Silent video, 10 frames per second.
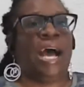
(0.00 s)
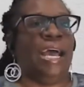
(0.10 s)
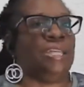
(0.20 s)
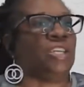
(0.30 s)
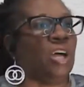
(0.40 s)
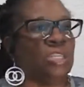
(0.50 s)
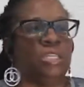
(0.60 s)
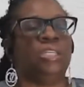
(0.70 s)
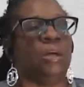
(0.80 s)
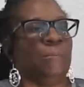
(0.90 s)
I had talked to
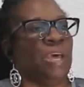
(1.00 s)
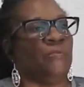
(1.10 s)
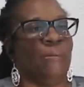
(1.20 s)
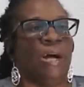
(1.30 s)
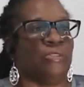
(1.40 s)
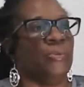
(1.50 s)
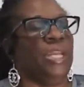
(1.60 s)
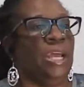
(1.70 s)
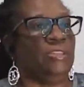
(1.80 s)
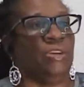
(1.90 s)
this young man for about
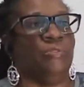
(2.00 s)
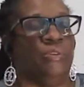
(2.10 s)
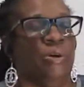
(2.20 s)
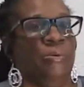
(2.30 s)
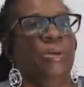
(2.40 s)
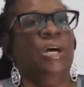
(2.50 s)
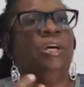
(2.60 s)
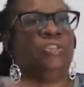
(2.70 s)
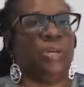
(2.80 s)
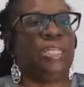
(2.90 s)
3 days on the phone.
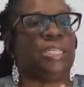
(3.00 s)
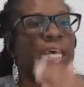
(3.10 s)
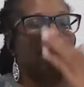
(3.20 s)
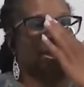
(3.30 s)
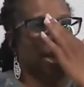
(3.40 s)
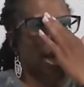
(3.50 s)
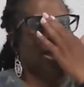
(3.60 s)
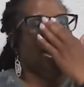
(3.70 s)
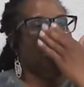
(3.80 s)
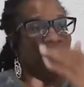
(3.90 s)
So he says,
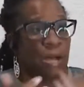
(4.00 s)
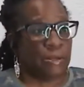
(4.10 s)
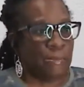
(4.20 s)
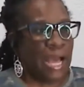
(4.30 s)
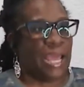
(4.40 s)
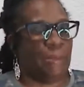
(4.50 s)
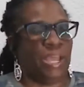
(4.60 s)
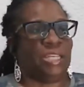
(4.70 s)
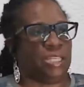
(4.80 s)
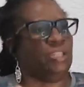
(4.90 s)
can you come to
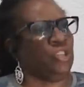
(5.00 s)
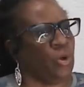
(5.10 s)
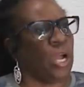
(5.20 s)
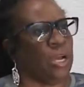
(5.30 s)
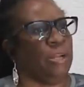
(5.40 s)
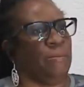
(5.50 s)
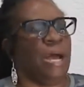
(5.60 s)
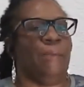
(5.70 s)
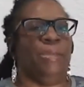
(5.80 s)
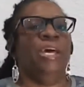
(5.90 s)
Miami? I said, sure, I'll come to
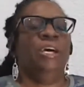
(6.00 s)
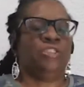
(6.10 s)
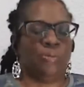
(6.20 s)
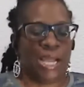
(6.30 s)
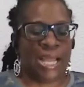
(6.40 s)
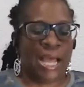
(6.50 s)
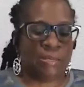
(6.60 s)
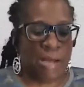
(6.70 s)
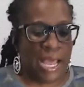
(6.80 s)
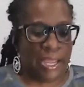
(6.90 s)
Miami. So when I got
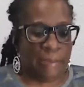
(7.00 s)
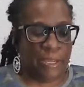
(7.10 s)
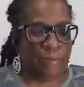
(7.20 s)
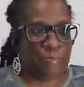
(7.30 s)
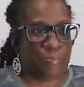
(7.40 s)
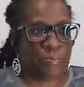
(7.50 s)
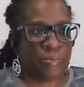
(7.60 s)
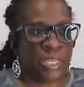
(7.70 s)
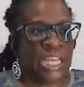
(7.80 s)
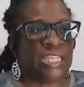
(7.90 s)
to Miami,
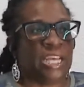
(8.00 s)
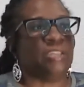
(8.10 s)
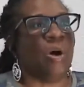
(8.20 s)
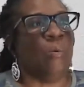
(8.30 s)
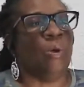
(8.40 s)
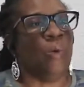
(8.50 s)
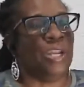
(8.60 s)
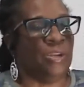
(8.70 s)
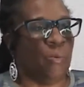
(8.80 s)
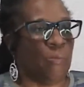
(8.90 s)
he says, oh, we're
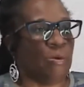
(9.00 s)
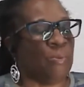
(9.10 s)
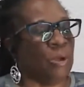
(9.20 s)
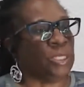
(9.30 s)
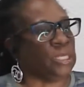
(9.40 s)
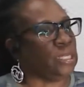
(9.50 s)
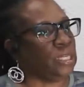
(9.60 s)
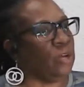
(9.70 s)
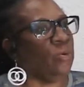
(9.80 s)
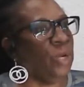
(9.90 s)
waiting on one person. I
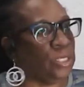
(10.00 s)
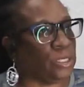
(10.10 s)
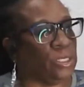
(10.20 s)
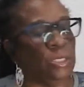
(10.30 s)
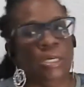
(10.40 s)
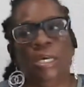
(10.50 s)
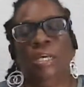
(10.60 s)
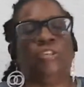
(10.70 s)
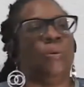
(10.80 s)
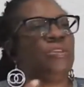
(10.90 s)
said, who is it?
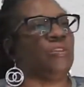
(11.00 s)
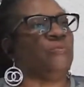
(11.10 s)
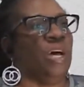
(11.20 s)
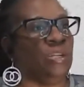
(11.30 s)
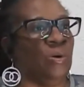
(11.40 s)
So it's a